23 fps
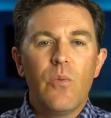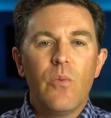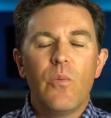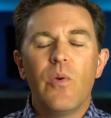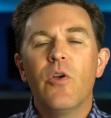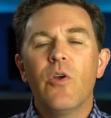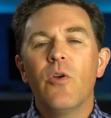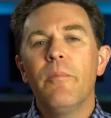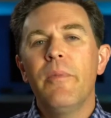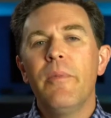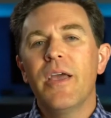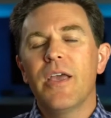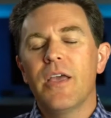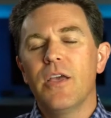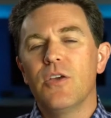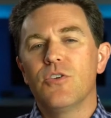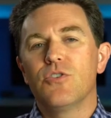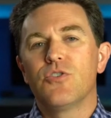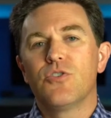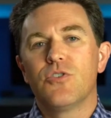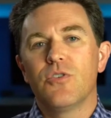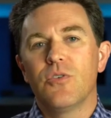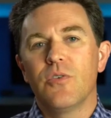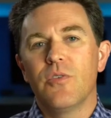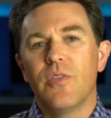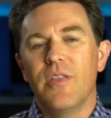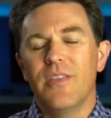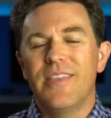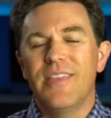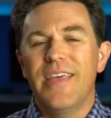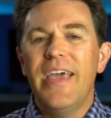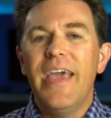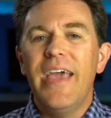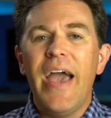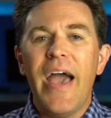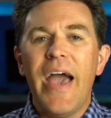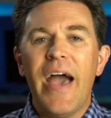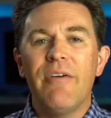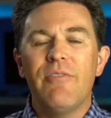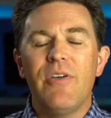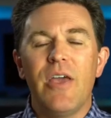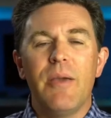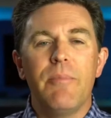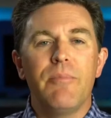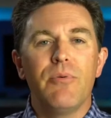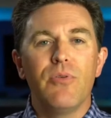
we are making sure that they have a